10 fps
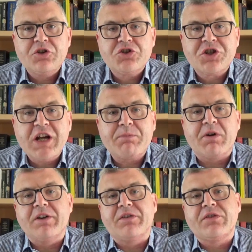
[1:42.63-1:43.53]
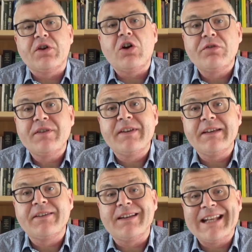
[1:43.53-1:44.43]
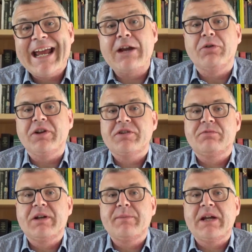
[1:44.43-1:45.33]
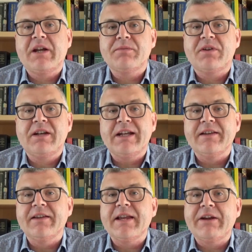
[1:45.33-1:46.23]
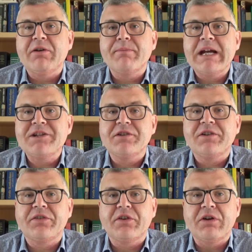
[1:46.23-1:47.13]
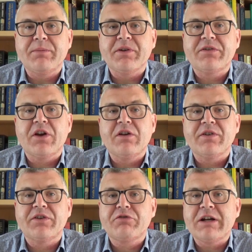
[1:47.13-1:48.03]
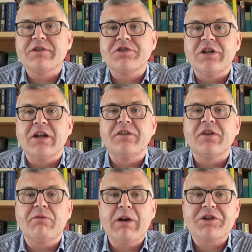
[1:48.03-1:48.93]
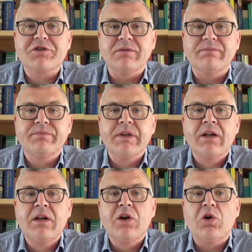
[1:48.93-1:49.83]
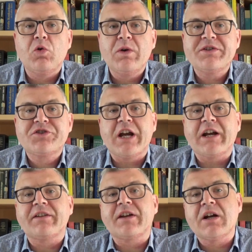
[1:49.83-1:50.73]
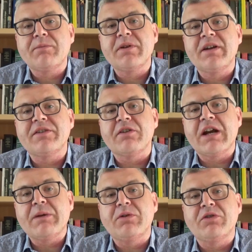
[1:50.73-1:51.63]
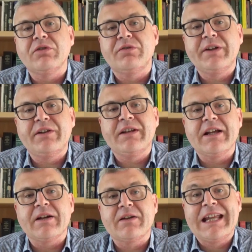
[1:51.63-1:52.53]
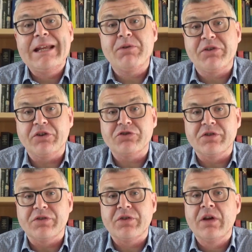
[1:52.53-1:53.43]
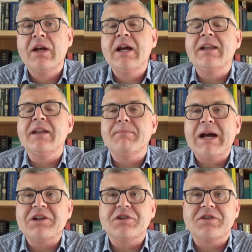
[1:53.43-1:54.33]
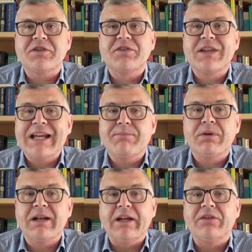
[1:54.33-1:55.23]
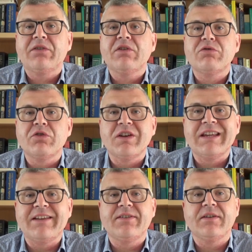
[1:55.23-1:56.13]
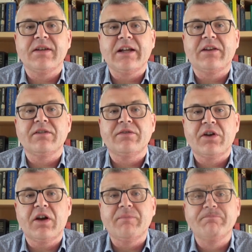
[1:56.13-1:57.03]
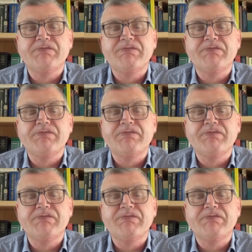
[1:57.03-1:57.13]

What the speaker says: Share prices often tend to languish when it becomes clear that there are major disagreements over strategy and direction. Always check that companies are able to fill their key positions and that managers stay in place for a decent length of time.